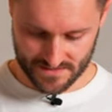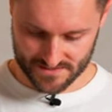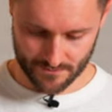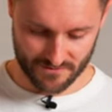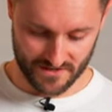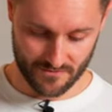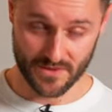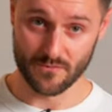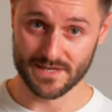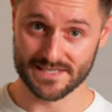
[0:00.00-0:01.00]
So we really want
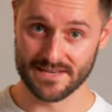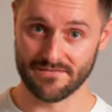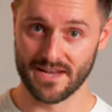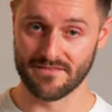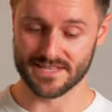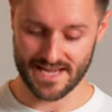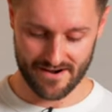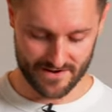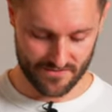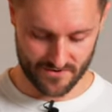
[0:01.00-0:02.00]
the whiskey flavor to
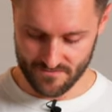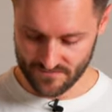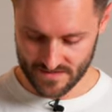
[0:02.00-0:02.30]
carry through,